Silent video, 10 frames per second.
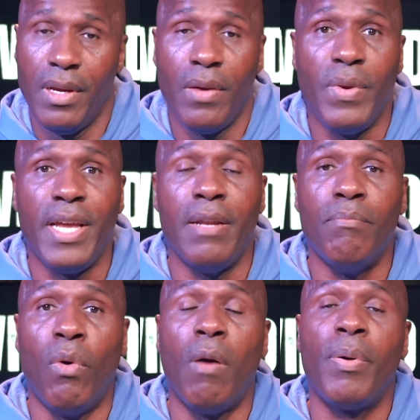We get
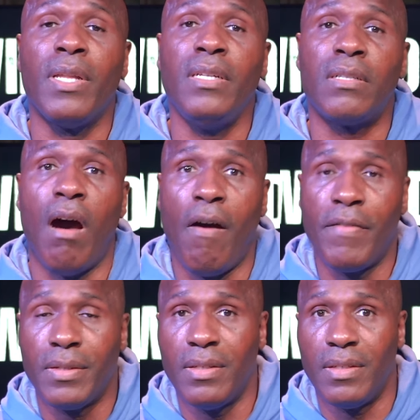more police
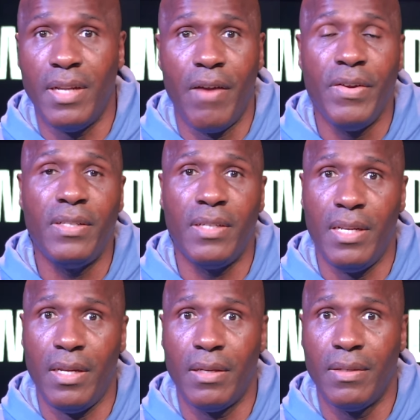officers in every
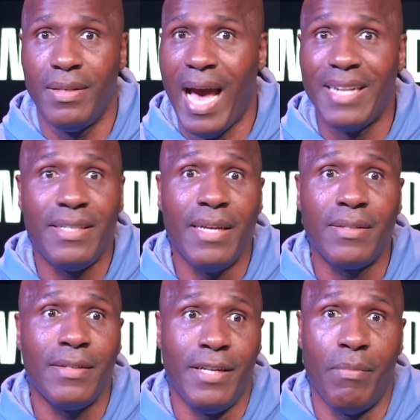city, not
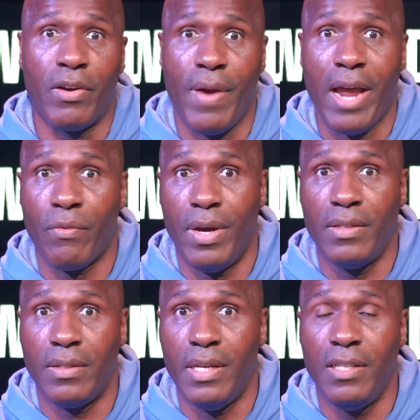just the Democrat run
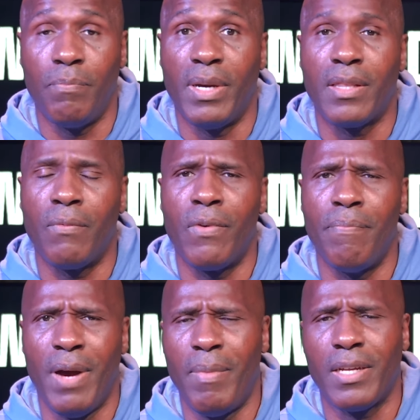cities, but the
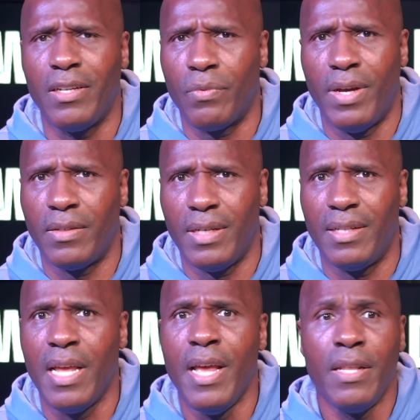Republican run cities.